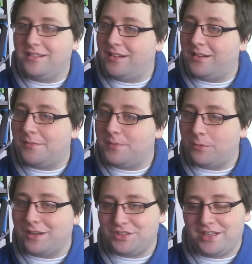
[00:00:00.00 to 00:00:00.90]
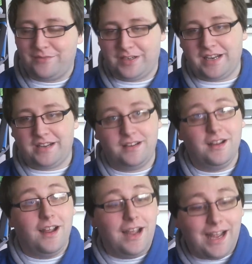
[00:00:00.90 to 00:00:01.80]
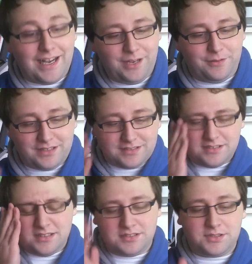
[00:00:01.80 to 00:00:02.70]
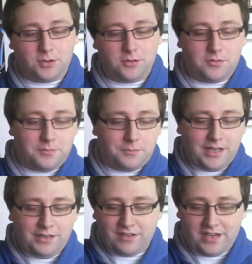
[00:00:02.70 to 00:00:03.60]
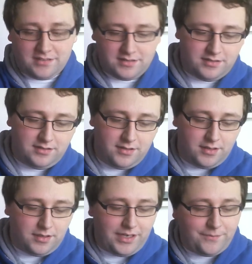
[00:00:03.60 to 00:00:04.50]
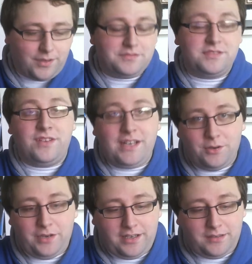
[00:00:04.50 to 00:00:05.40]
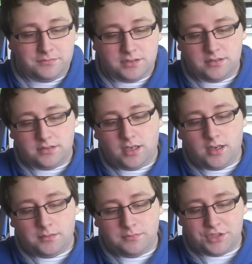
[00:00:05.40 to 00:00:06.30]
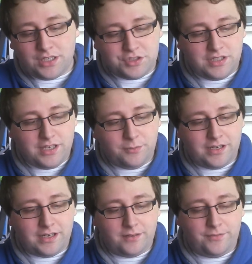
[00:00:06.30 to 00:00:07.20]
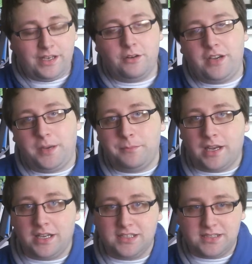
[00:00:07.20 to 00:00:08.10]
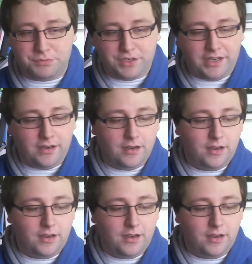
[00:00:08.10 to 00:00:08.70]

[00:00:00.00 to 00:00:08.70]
I watch it every day. Anyways, so my rant involves video games. Josh and I went on a video game buying spree.